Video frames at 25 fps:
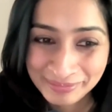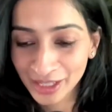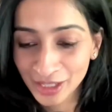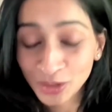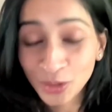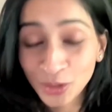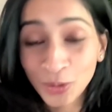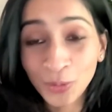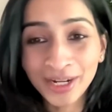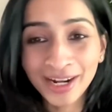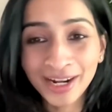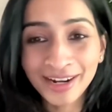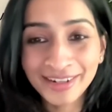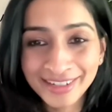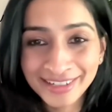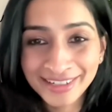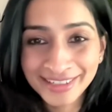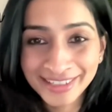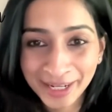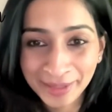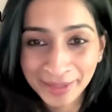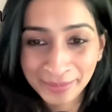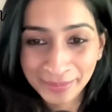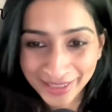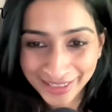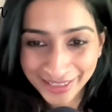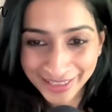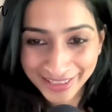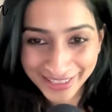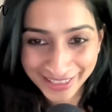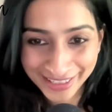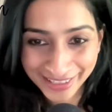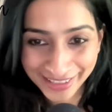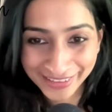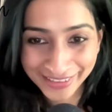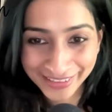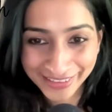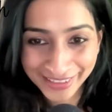So in under 10 minutes
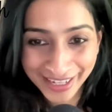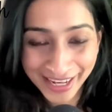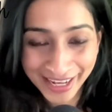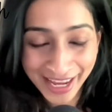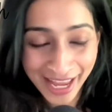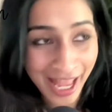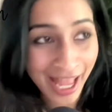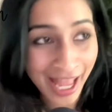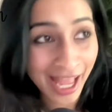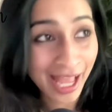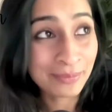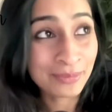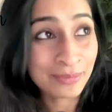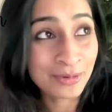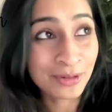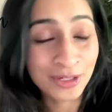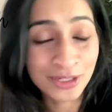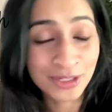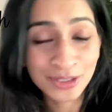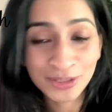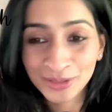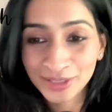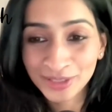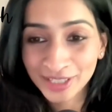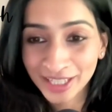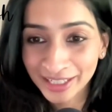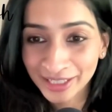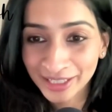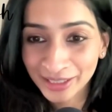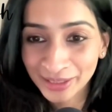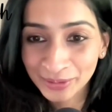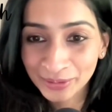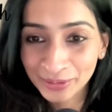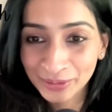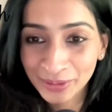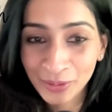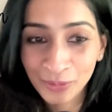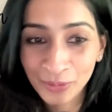here, I'm going to tell
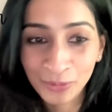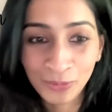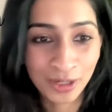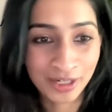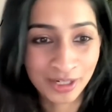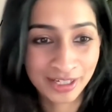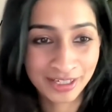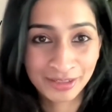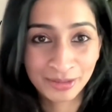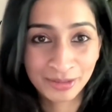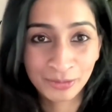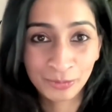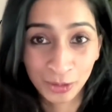you what